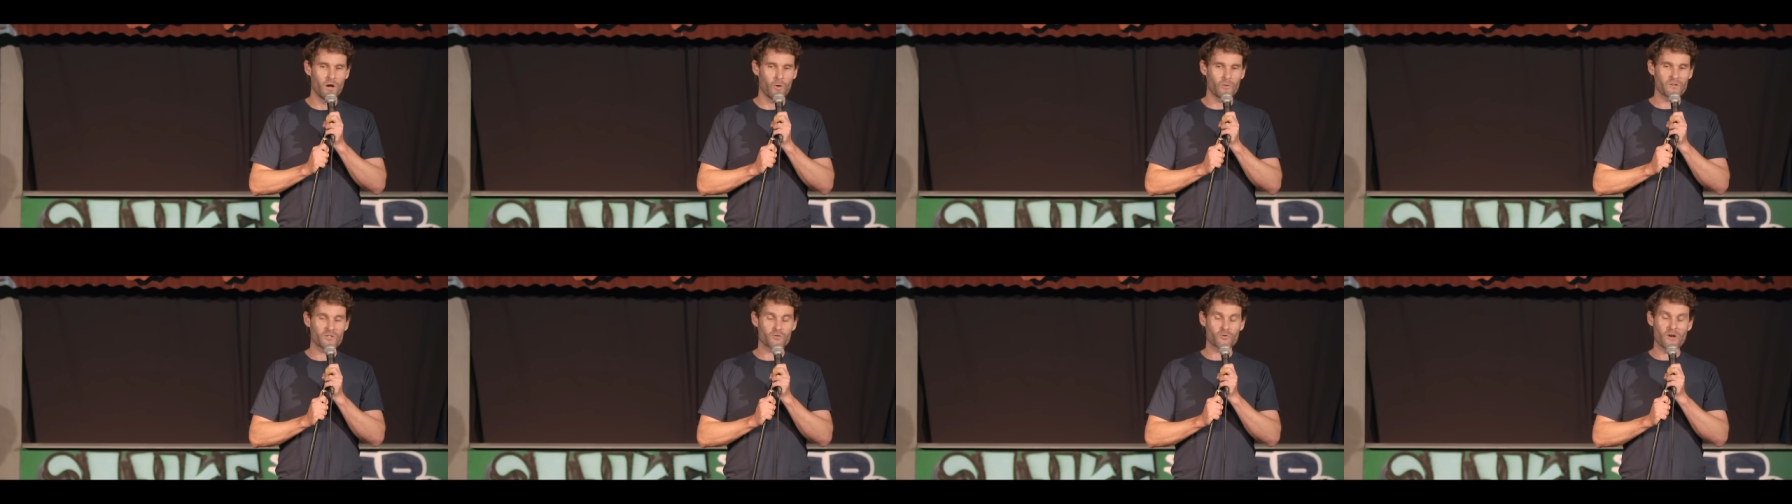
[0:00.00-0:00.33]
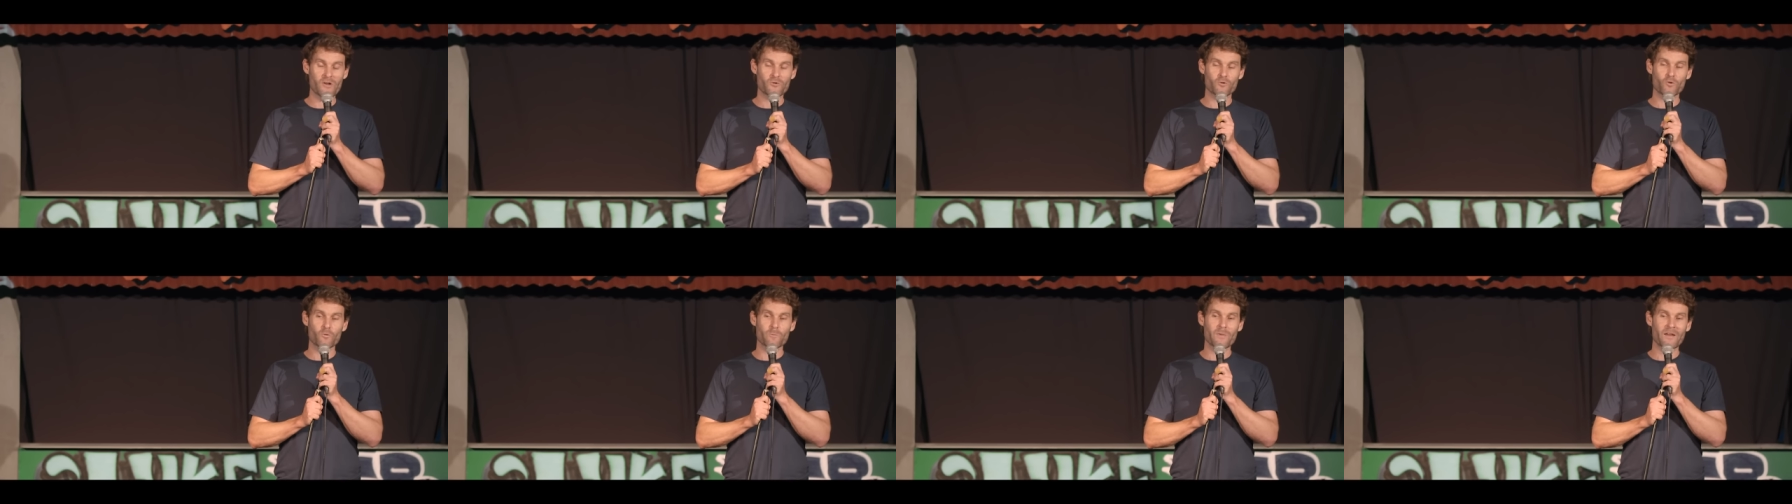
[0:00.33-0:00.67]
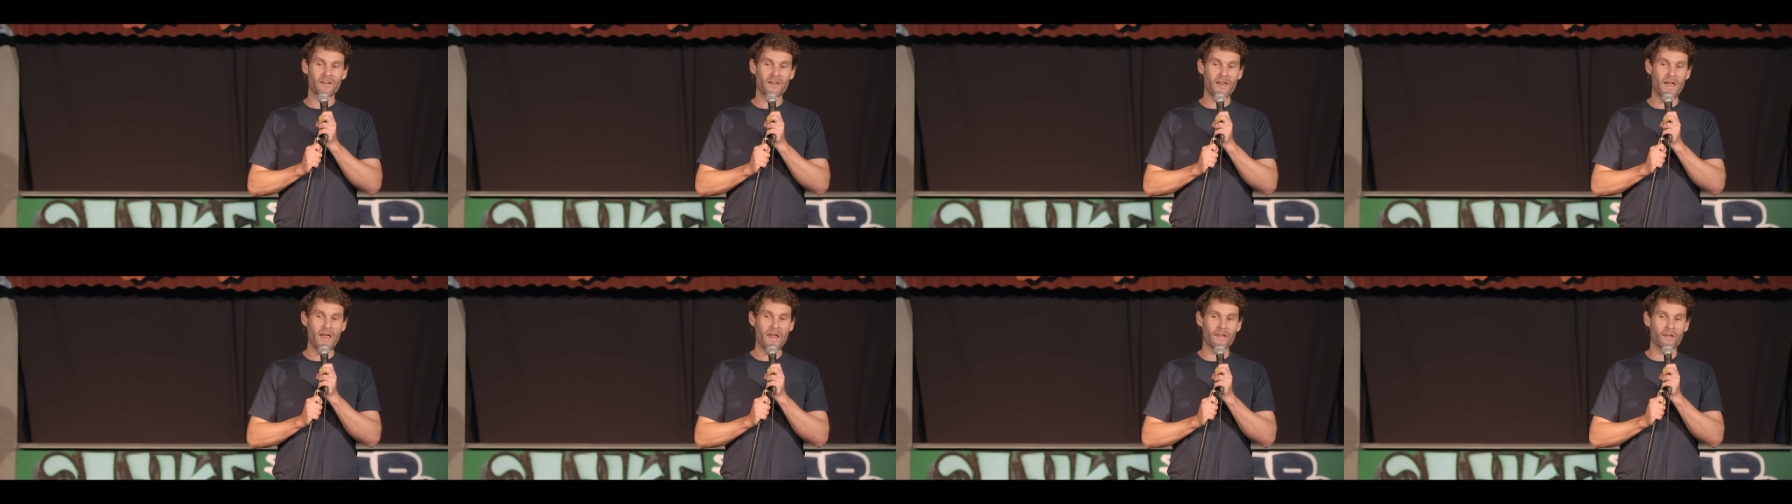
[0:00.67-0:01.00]
I went straight to a
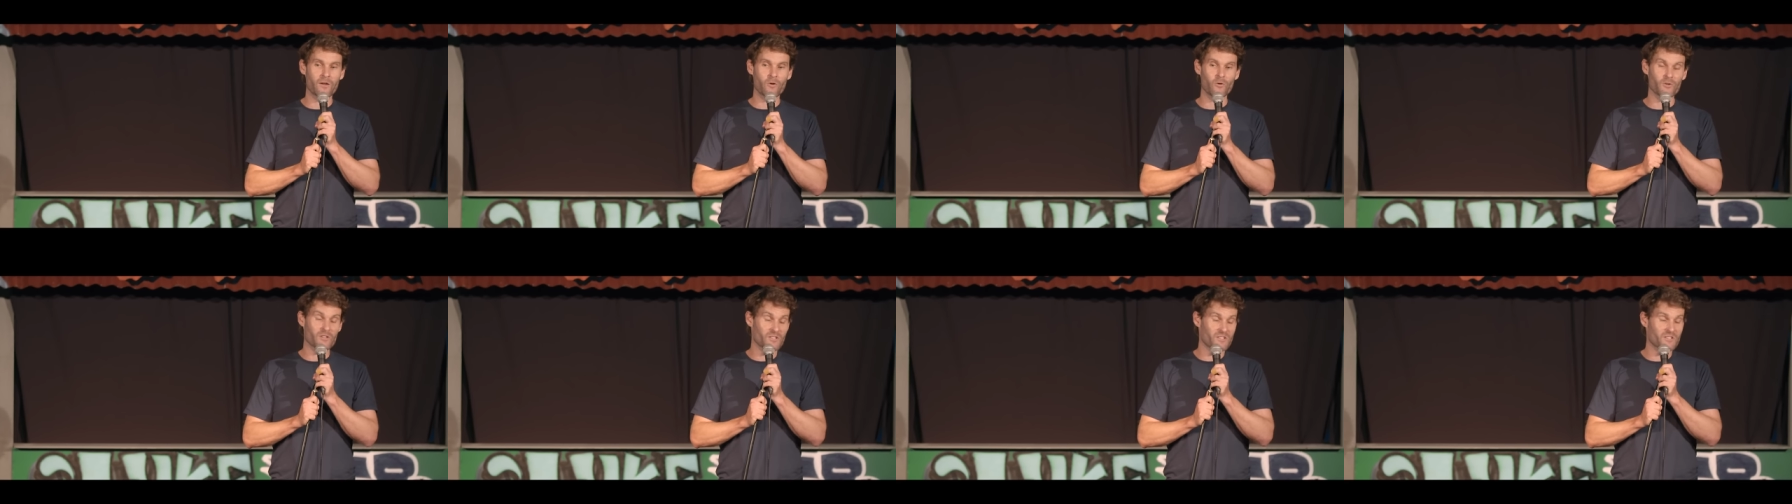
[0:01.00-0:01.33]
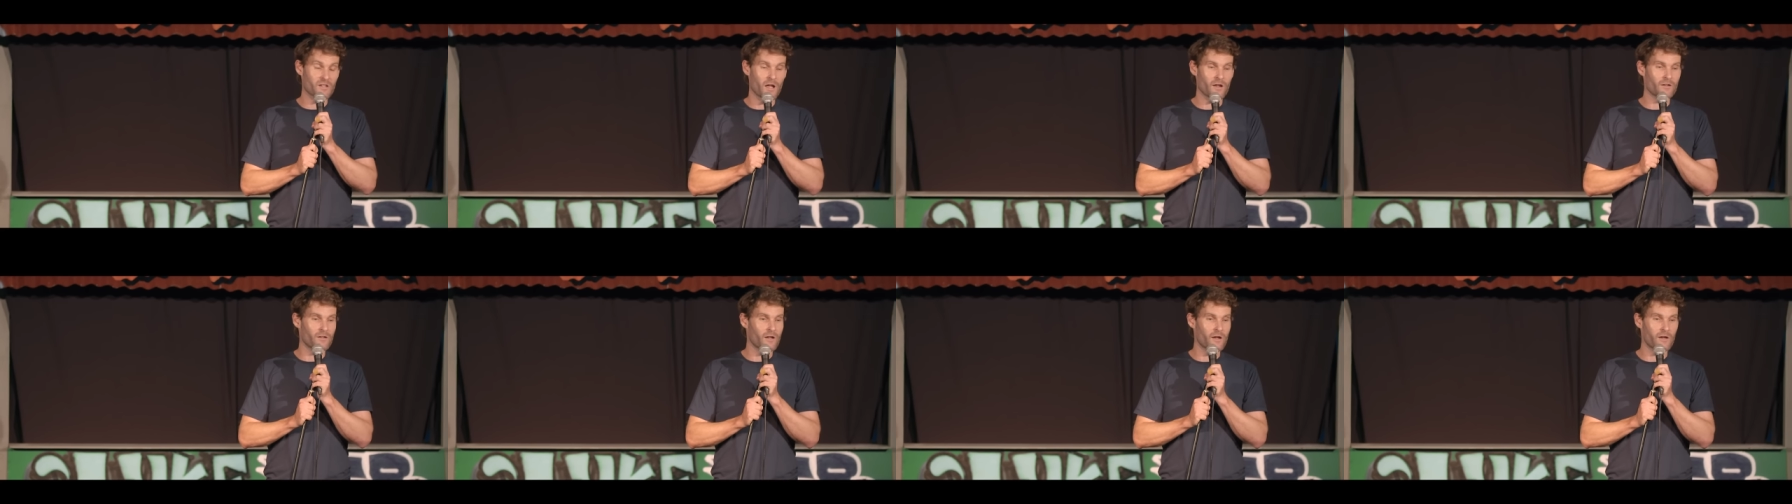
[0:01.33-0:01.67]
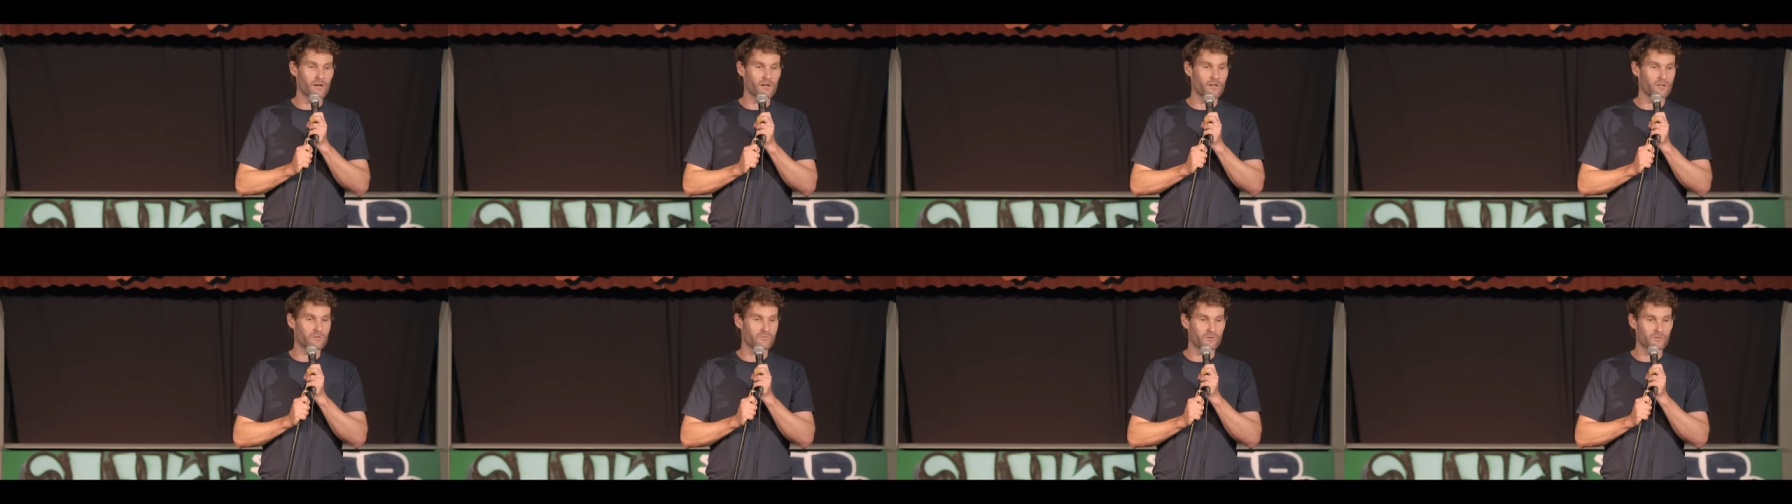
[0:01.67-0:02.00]
mechanic, on a
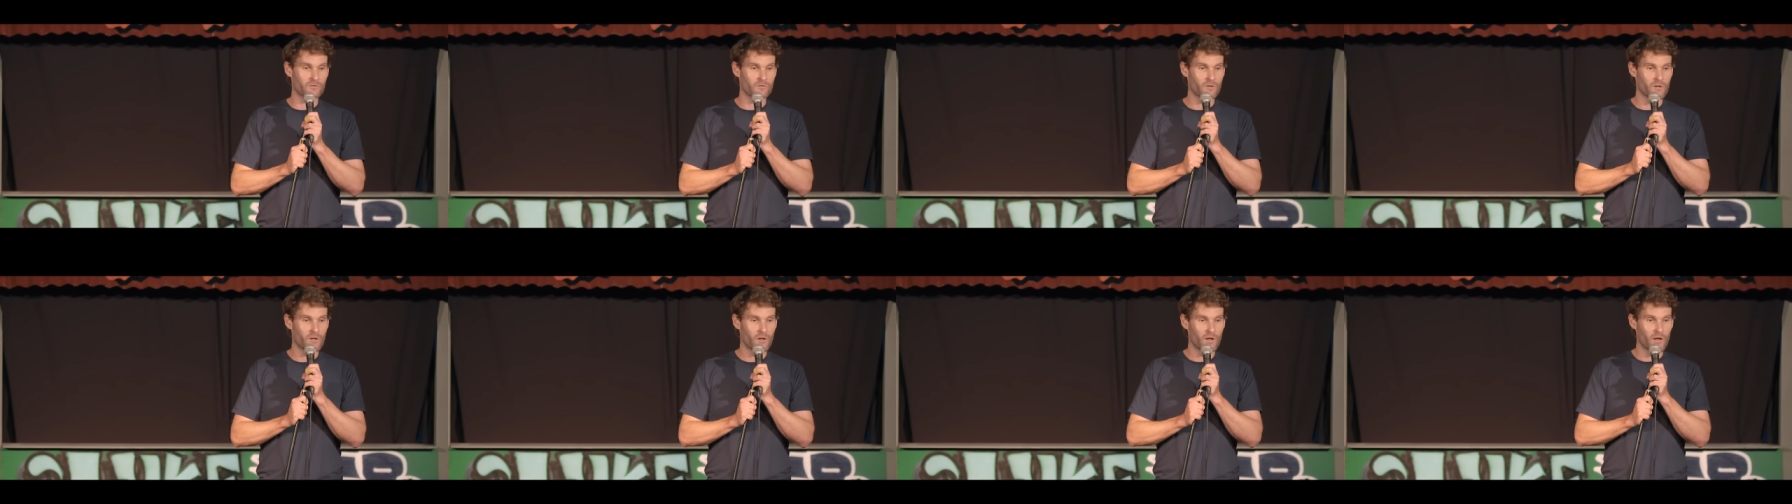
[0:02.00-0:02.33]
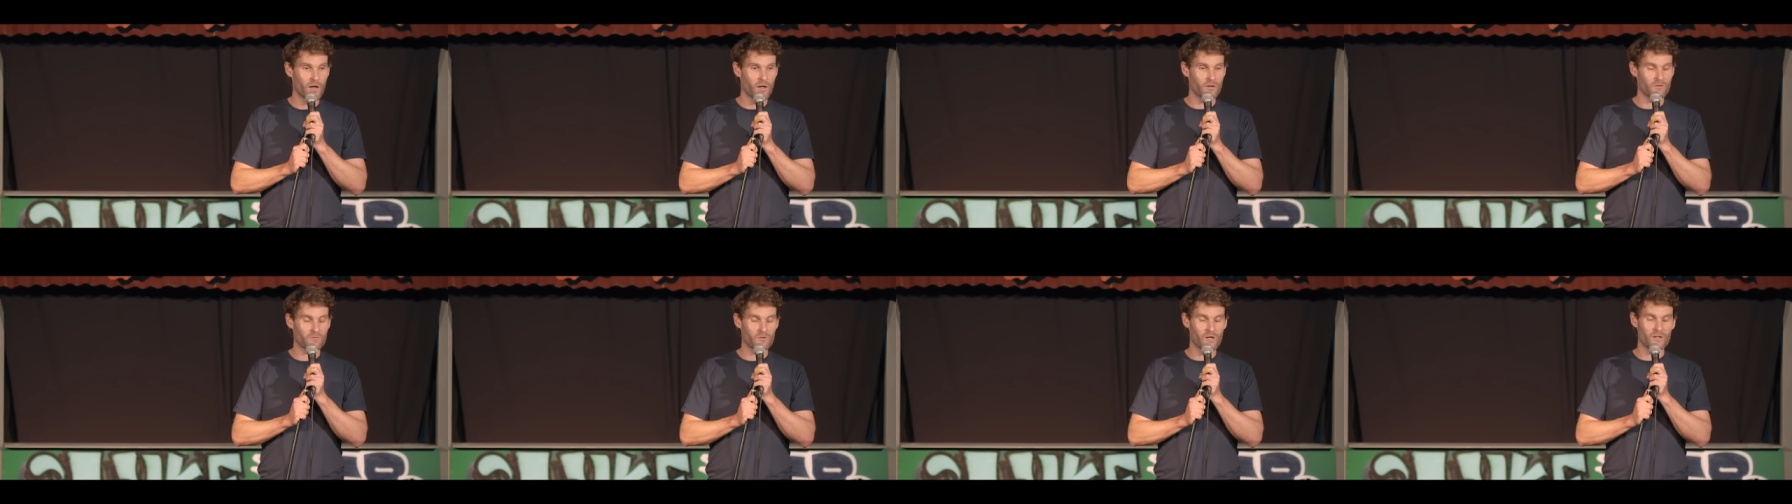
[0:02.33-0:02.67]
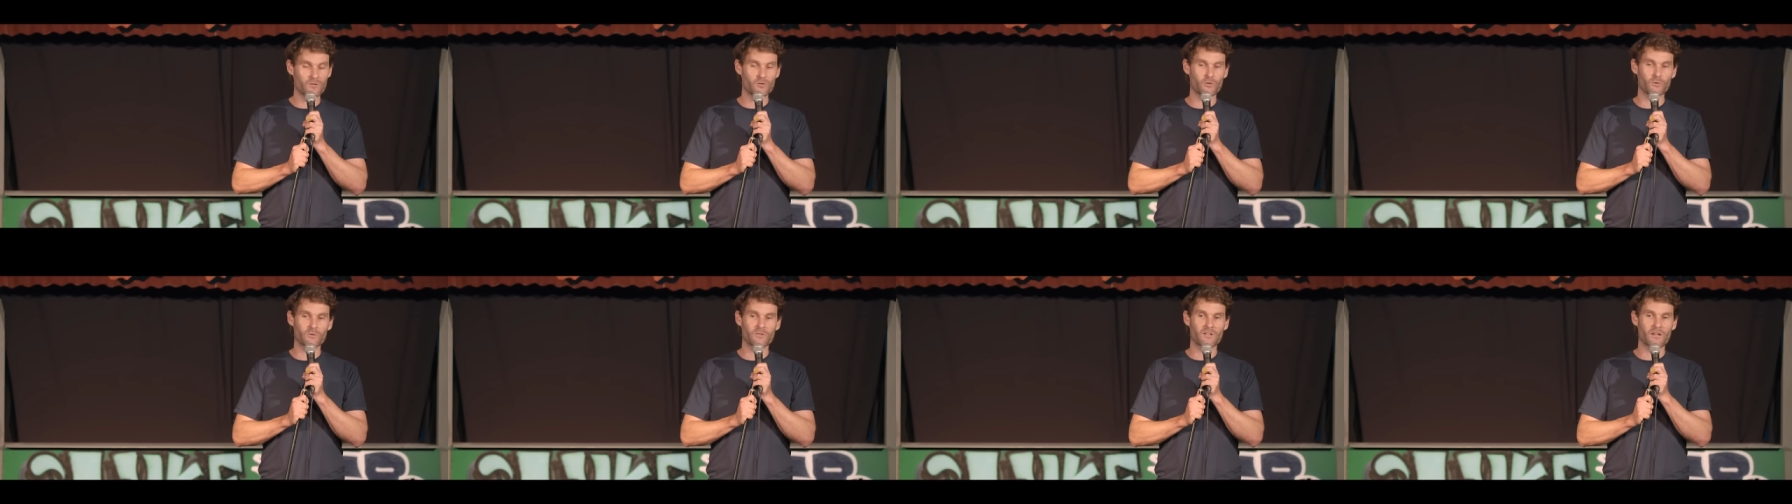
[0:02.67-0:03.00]
Sunday even, and,
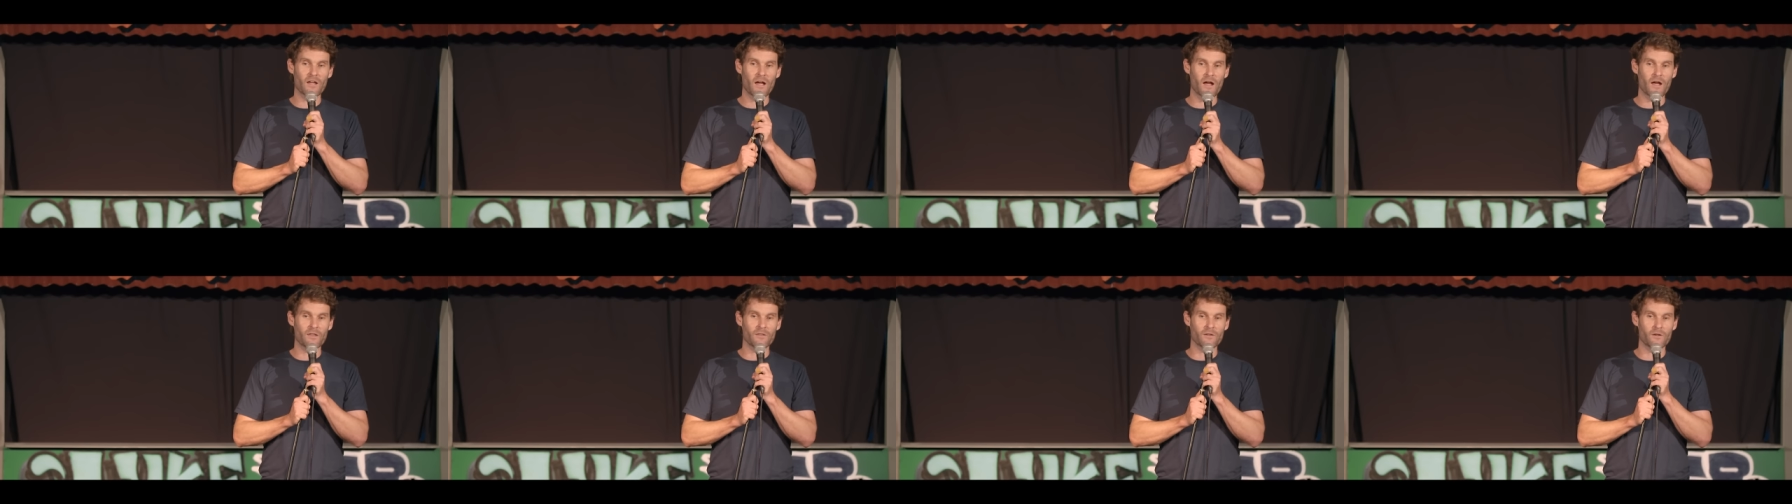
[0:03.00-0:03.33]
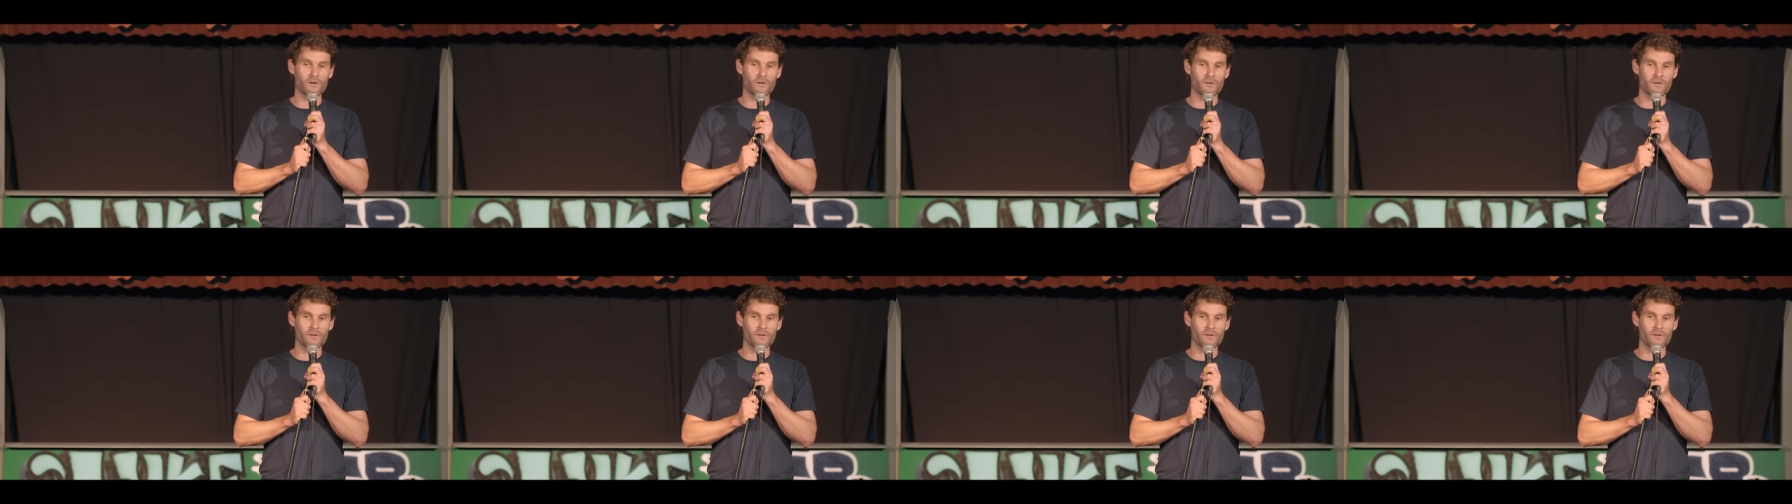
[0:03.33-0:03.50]
and took the car there.